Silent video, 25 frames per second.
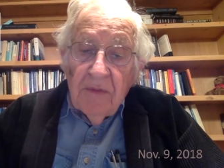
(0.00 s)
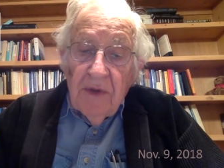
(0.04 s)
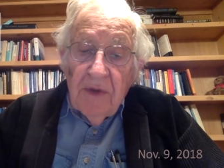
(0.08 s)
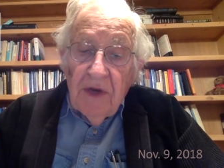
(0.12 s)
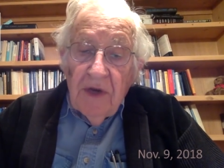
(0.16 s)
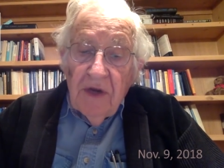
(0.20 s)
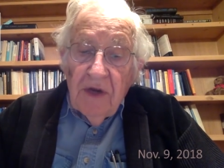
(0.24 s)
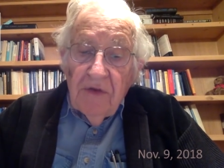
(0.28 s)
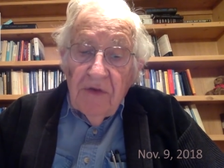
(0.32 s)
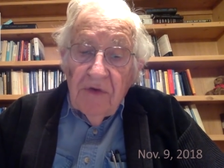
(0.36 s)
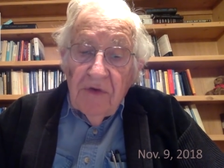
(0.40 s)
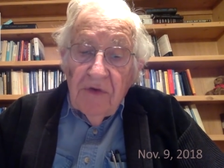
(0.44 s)

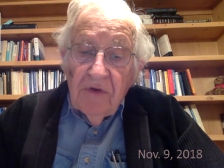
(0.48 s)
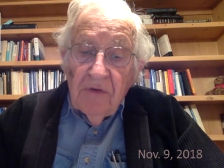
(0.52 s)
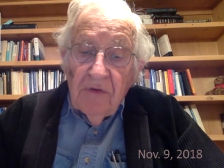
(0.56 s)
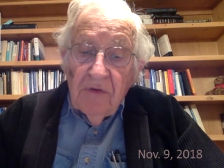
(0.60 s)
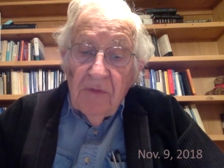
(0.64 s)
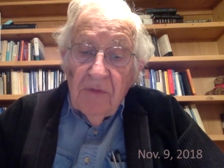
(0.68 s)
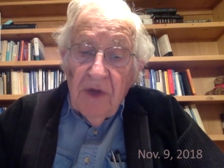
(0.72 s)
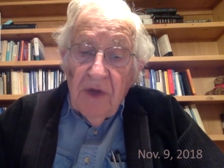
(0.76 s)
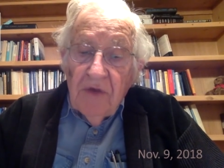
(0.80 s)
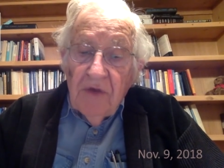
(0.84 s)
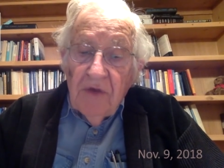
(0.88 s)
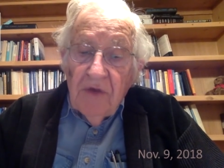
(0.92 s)
of whom
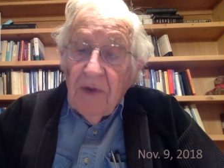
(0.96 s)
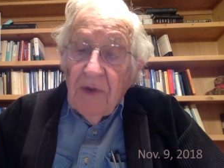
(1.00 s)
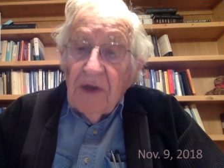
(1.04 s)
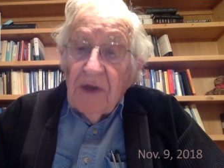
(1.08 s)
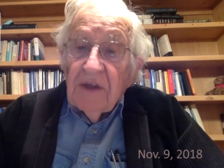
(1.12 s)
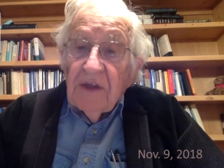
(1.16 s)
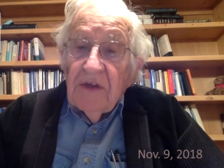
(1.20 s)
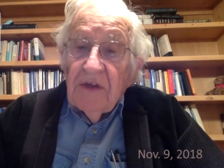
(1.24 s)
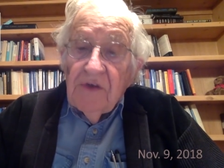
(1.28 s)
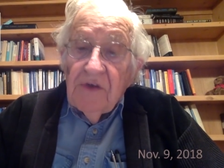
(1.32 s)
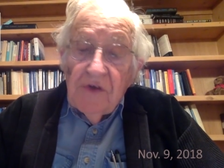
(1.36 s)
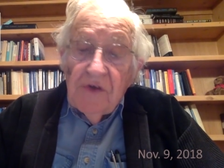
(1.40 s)
have
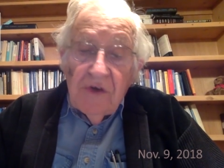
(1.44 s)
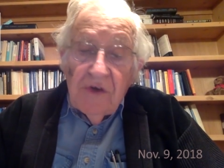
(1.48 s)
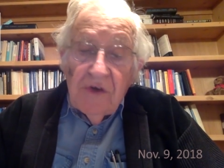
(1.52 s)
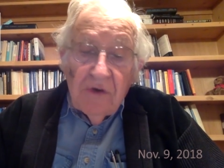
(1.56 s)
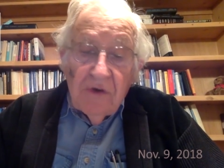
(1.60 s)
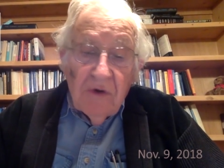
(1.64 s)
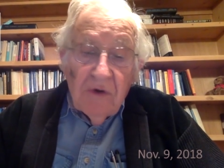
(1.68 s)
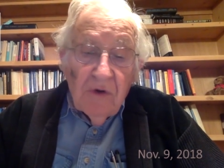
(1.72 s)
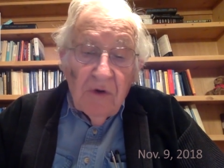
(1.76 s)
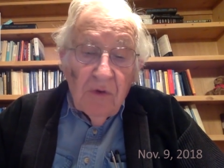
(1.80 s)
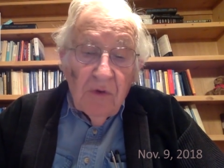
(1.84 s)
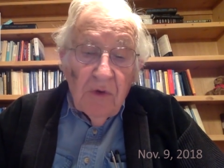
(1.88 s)
practically
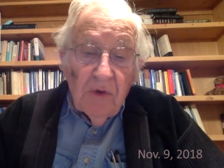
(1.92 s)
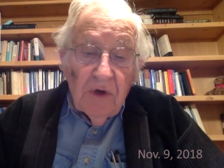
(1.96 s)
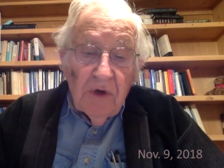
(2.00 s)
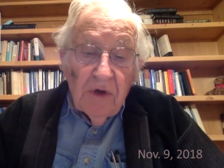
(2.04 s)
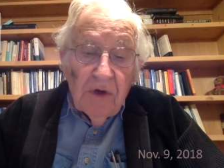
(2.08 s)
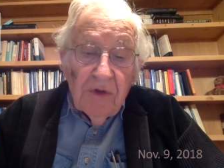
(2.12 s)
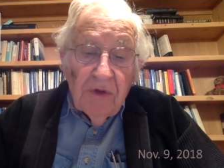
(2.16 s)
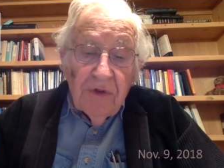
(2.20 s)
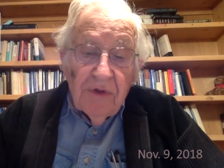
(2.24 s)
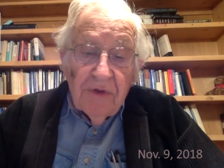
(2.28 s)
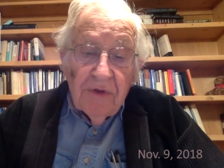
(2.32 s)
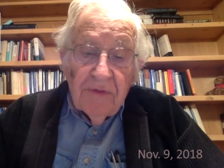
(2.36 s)
zero
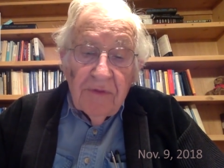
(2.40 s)
wealth.